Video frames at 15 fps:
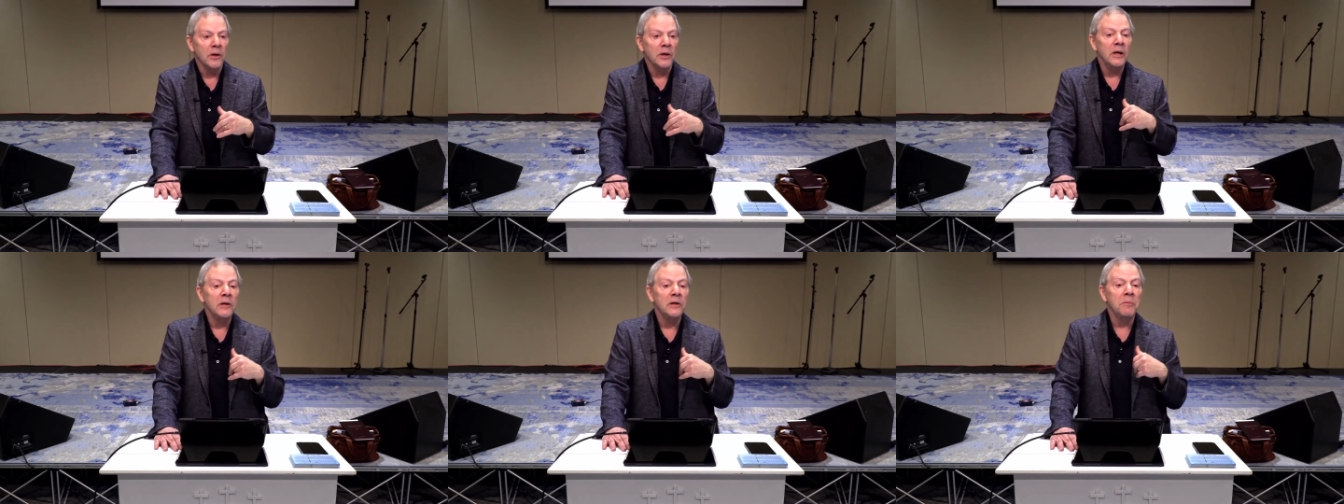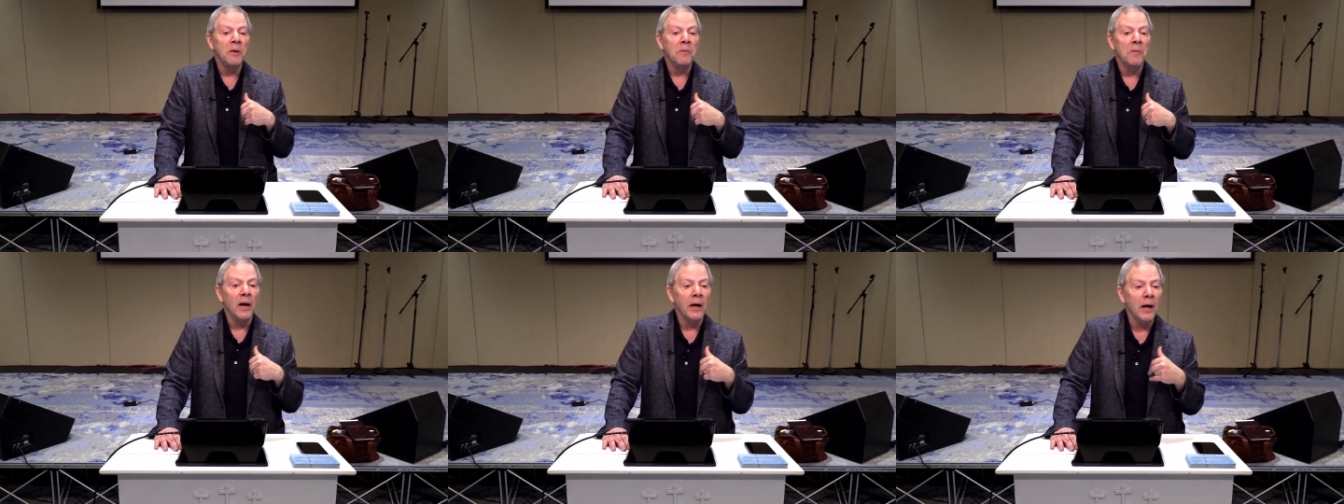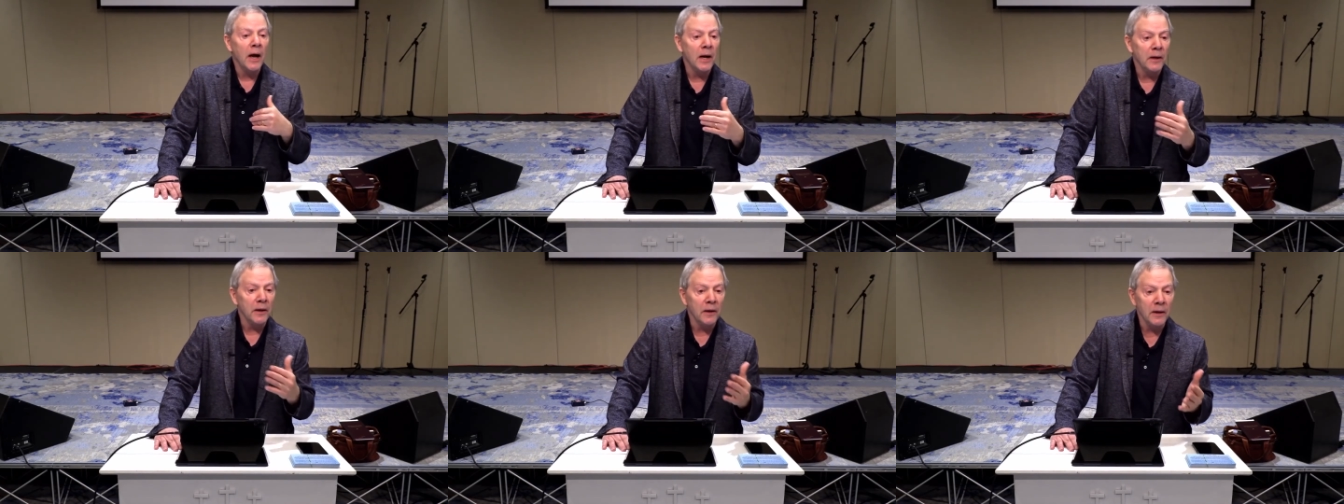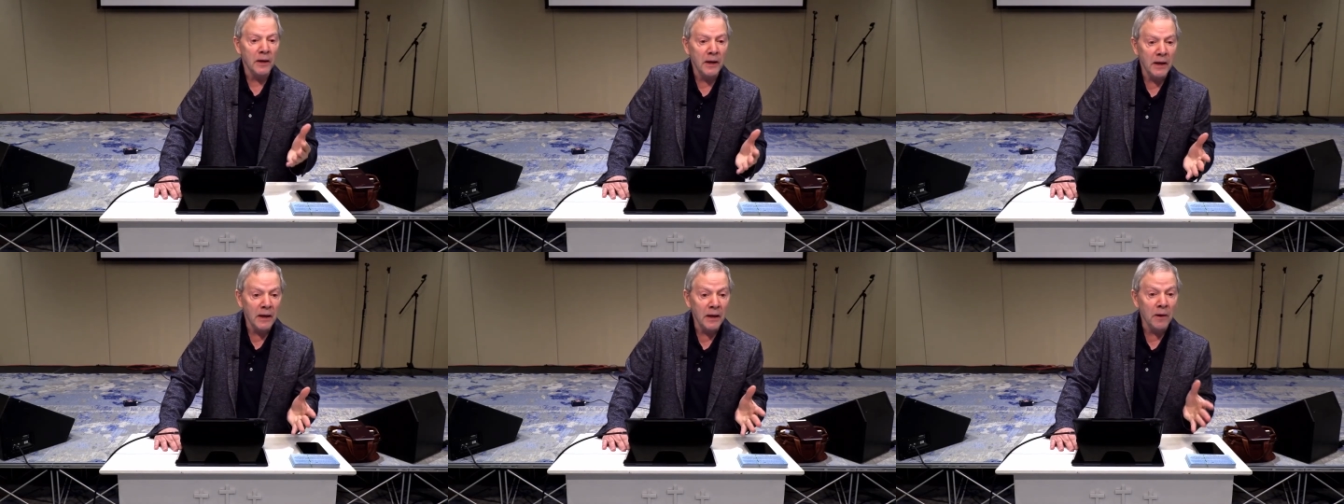"Teach me, my God and
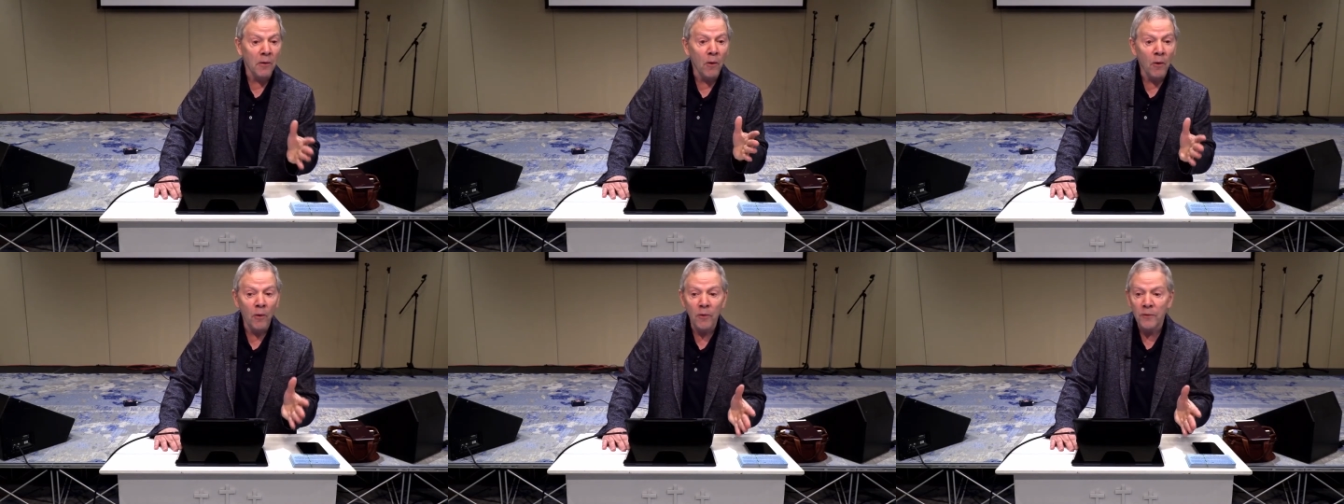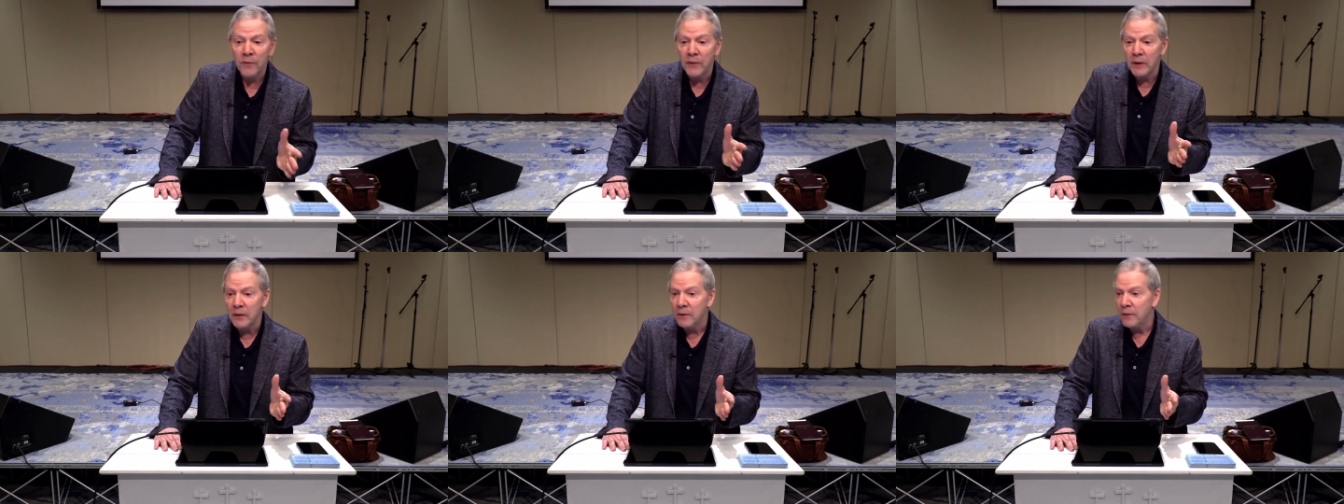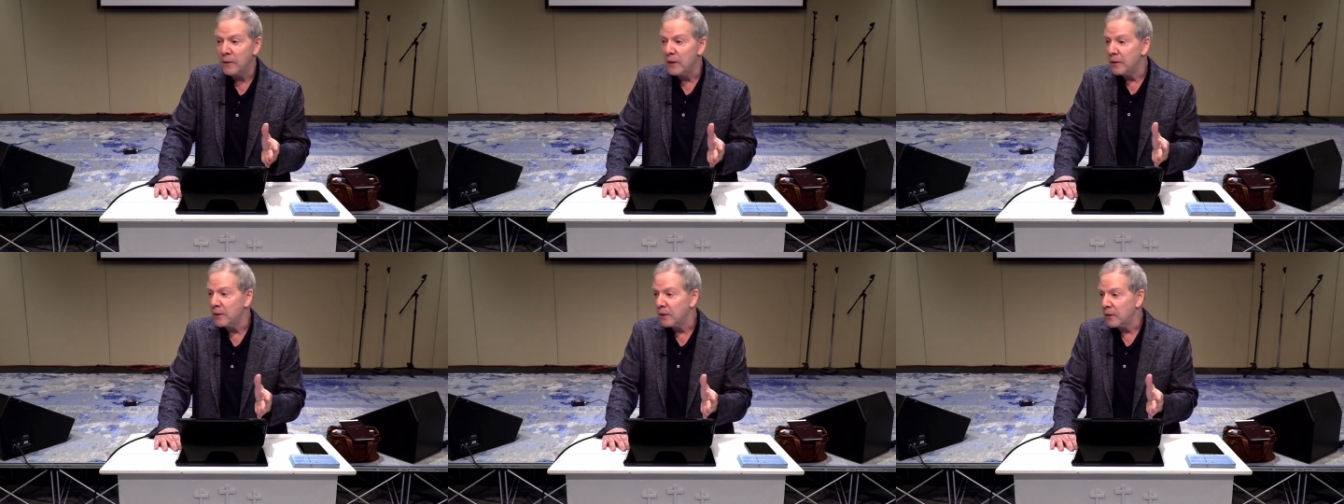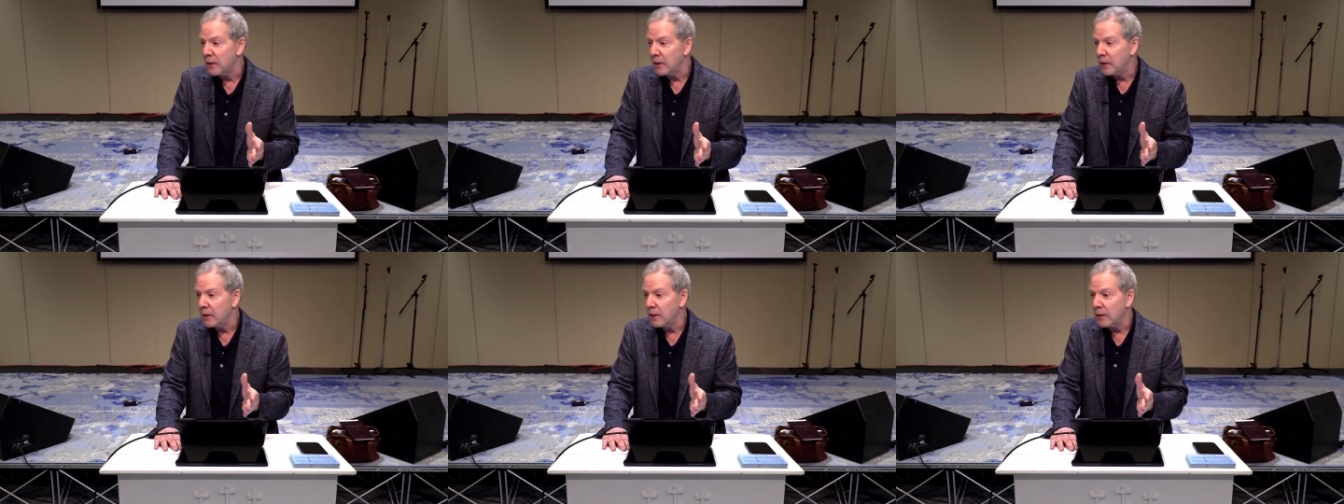King, in all things thee to
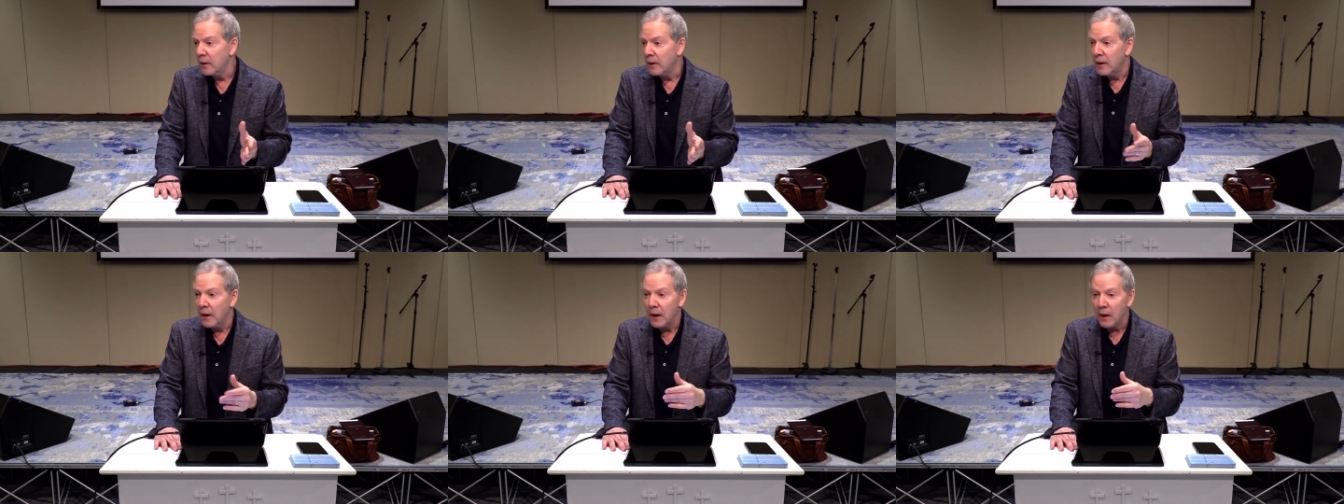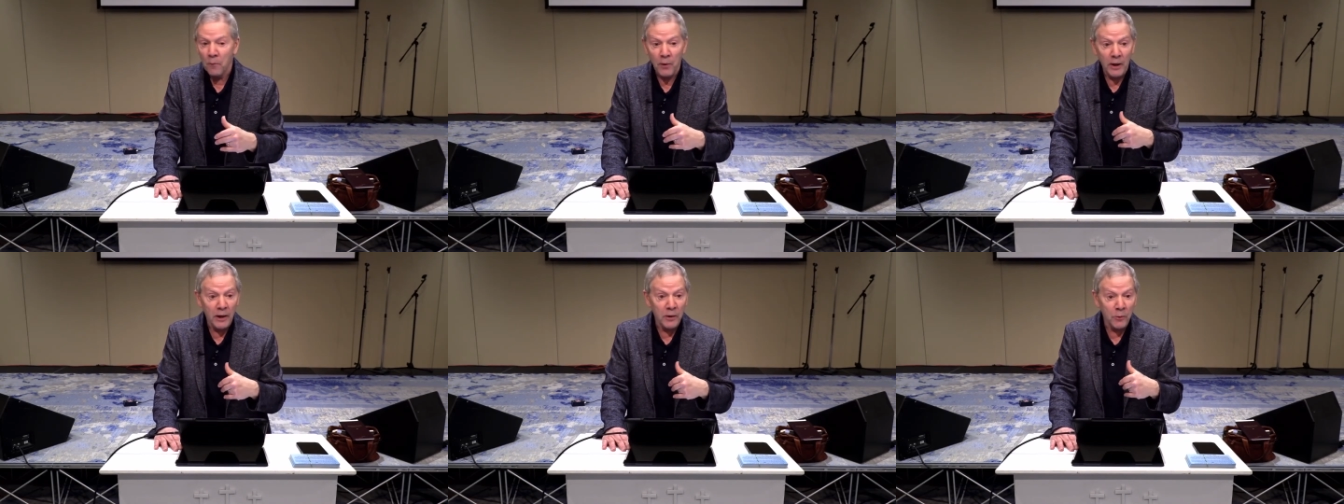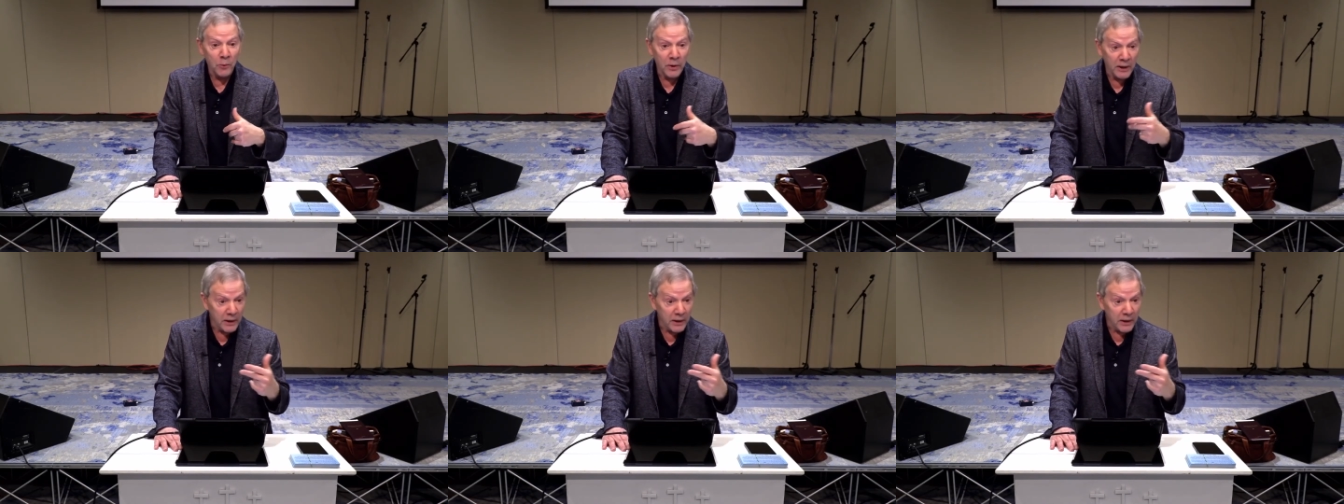see, and what I do in